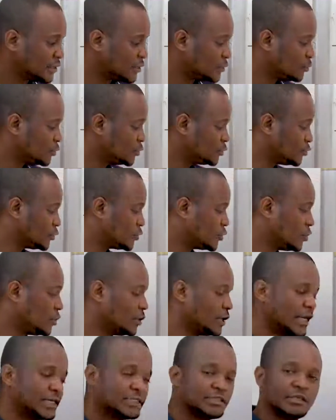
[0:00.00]
which we
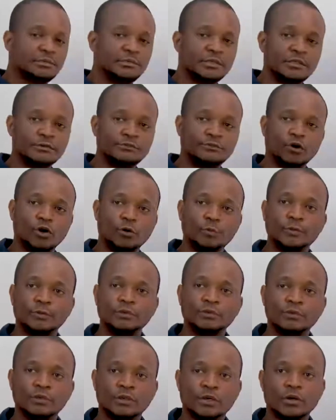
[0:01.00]
call examine if
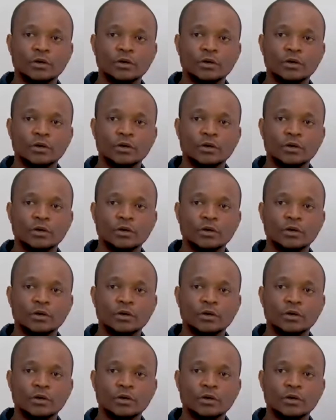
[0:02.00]
open